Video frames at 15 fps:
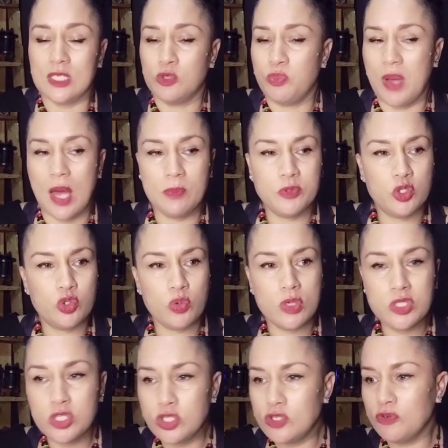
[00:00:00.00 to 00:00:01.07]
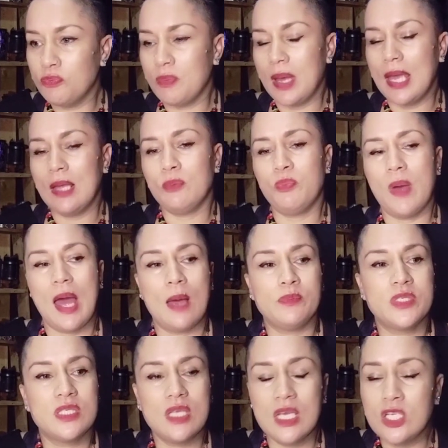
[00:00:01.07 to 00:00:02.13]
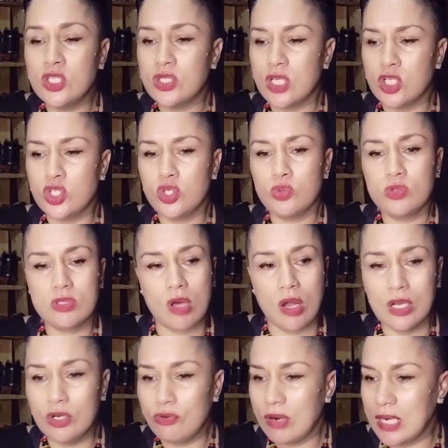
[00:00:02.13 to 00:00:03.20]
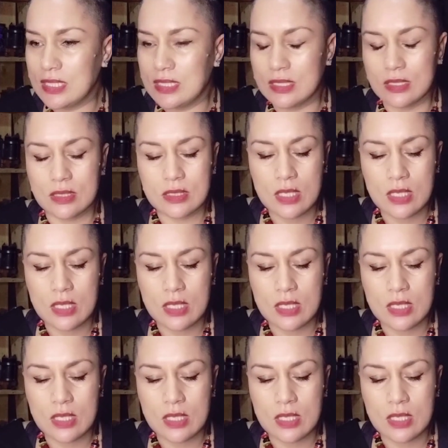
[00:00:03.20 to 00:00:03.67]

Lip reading: perhaps choices you made, perhaps things that you tolerated,